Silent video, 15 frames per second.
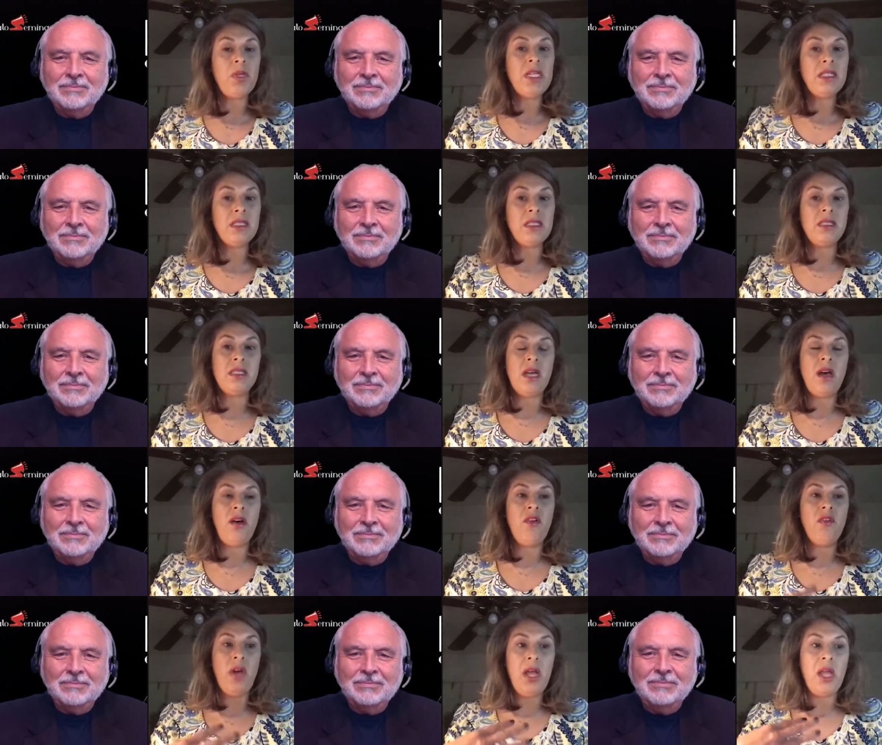Speaker 1: pieces
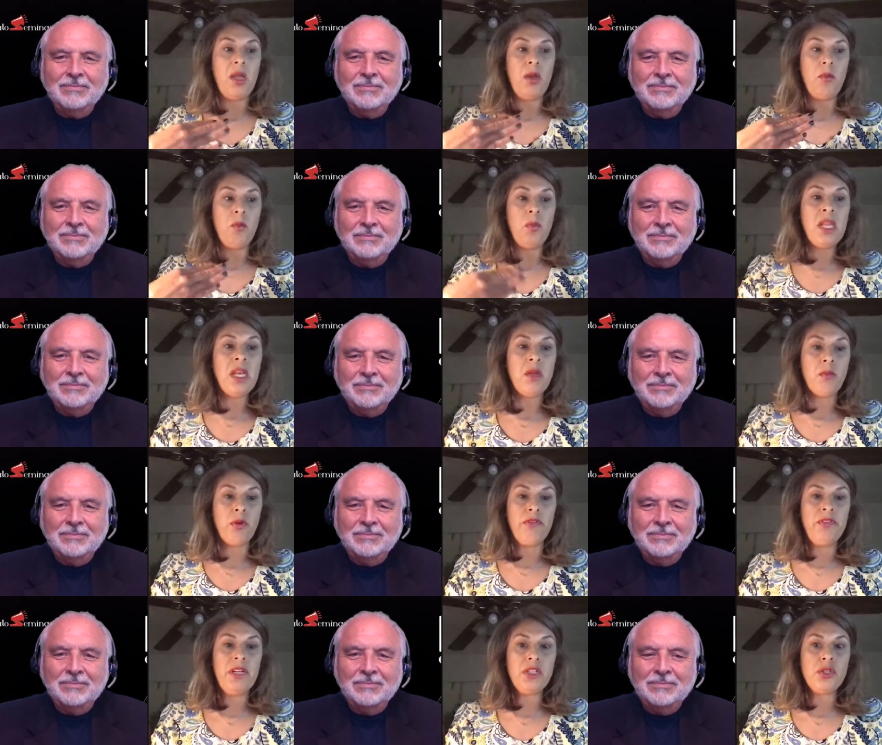of a meeting
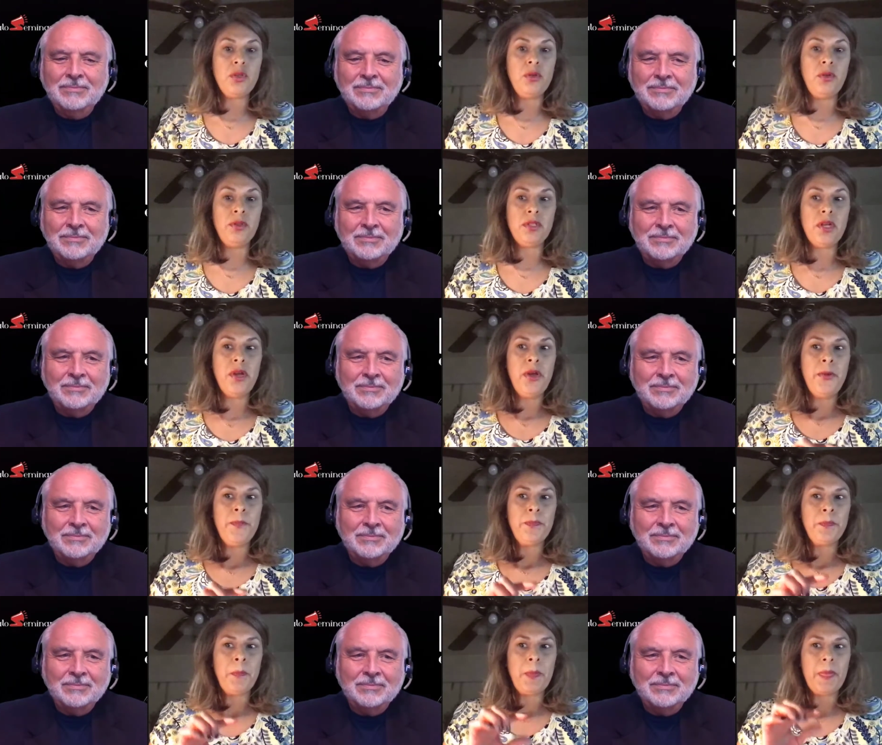professionals,
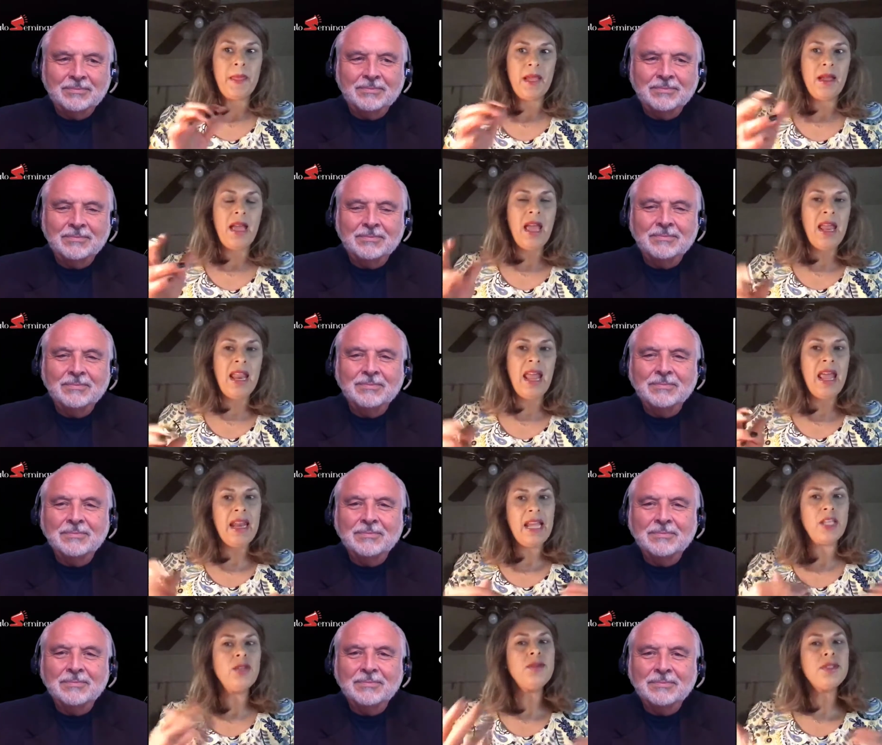and I
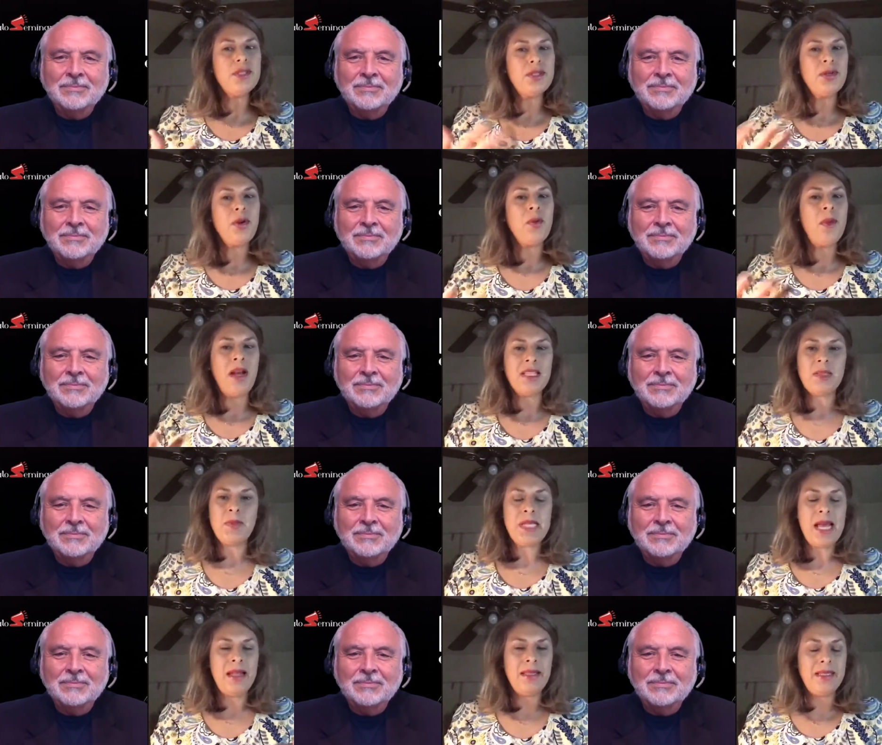use the term
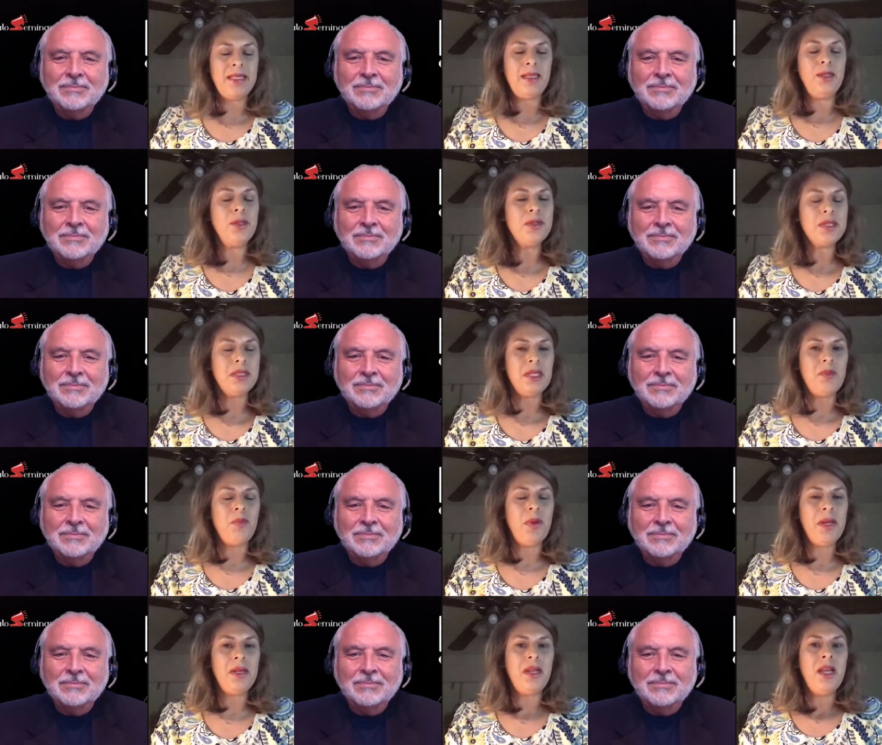hospitality loosely,
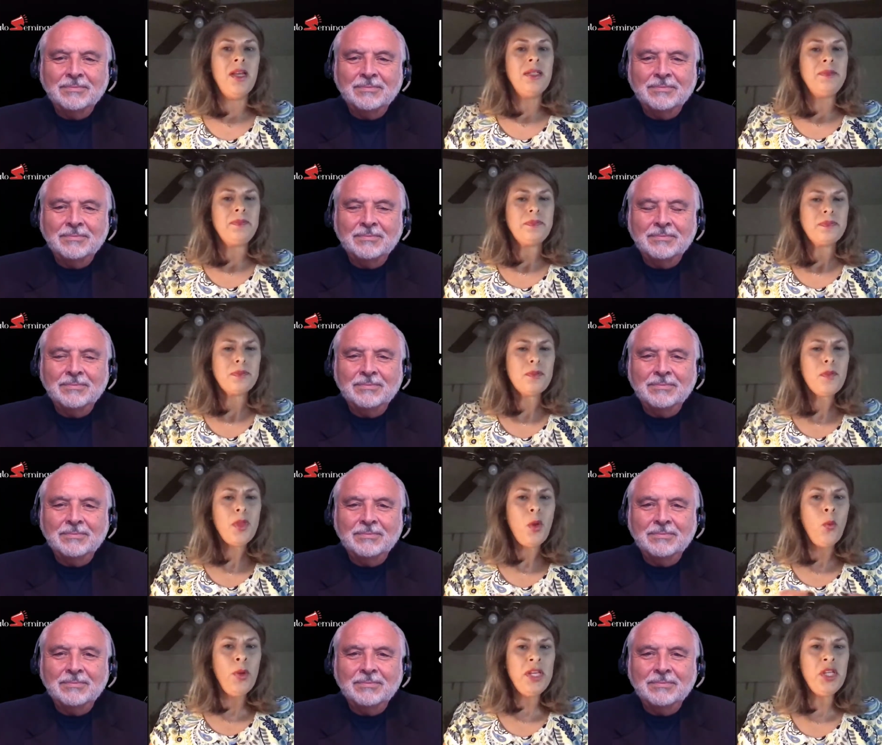but
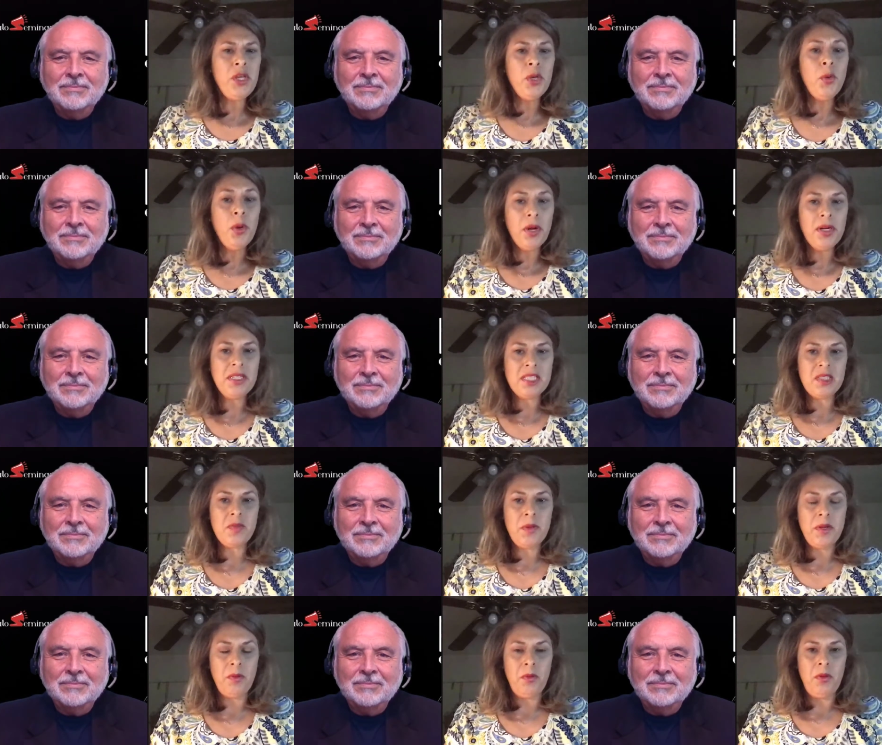when you are
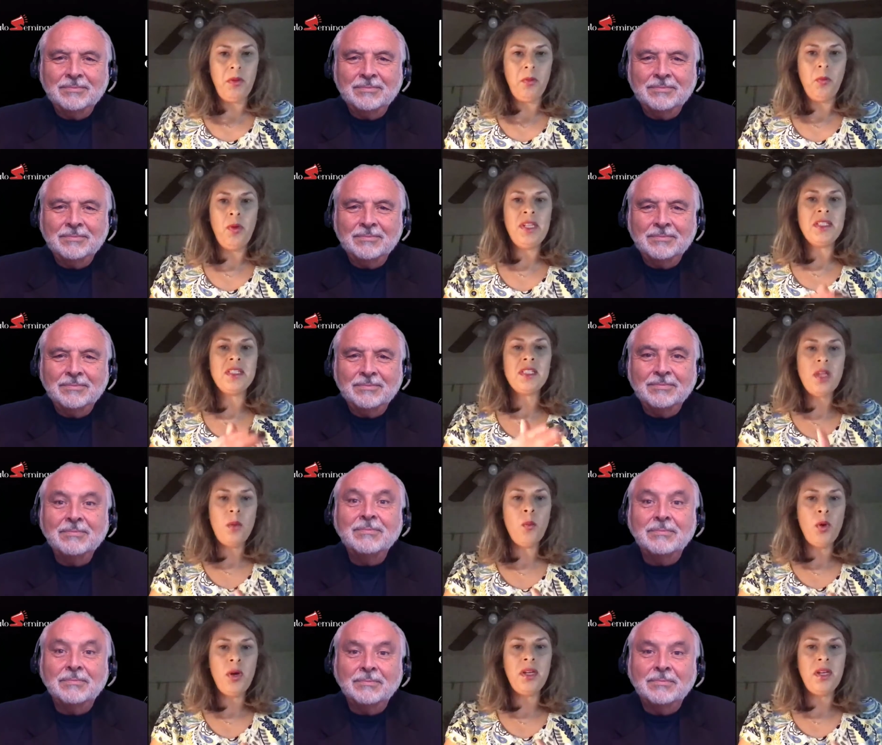hospitable, when
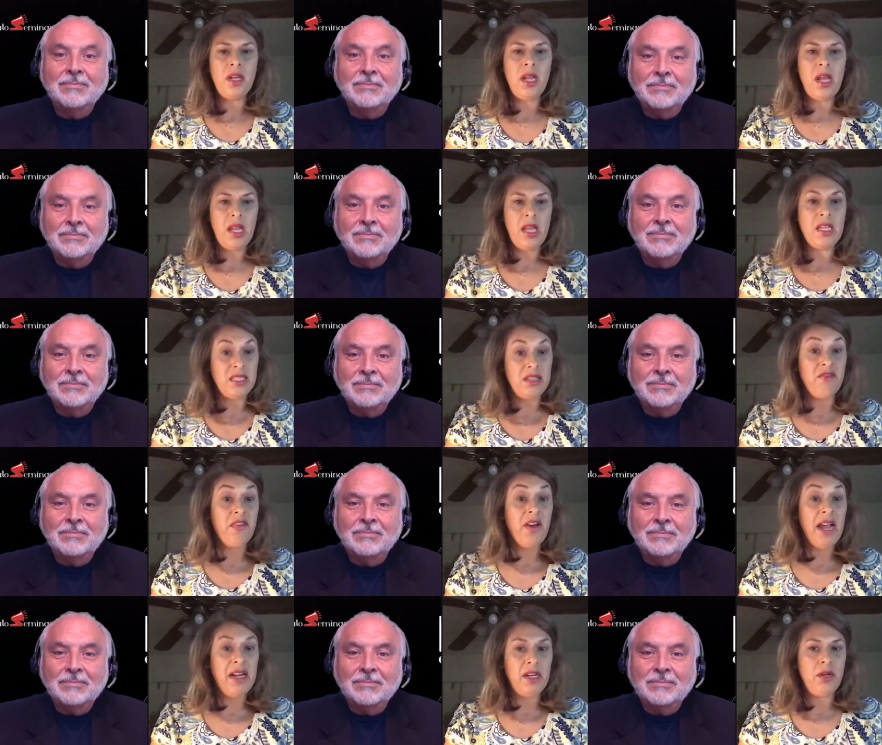someone is
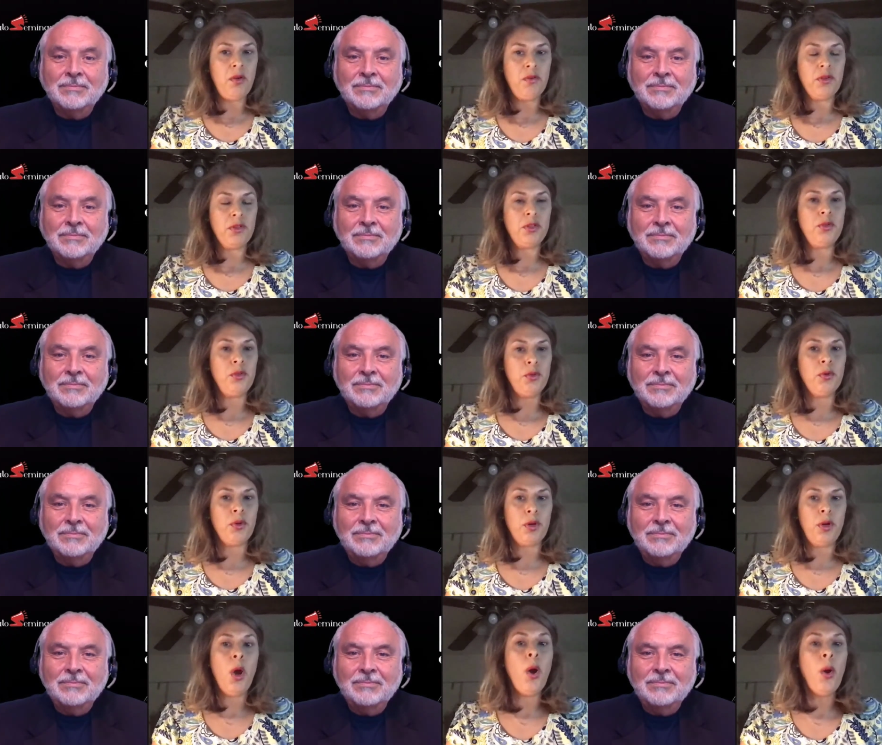invited over to your
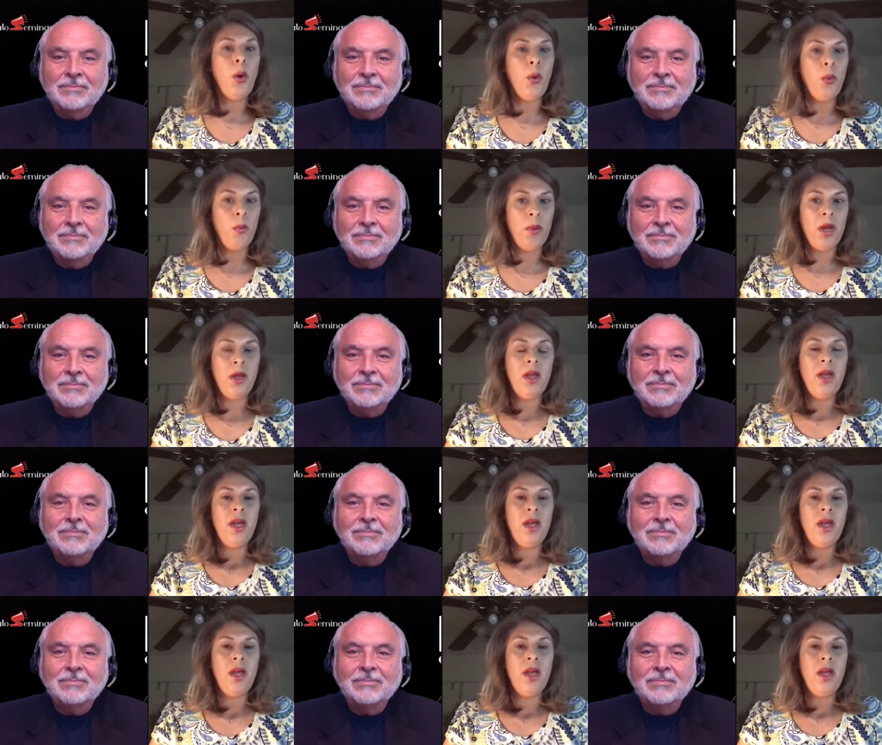home,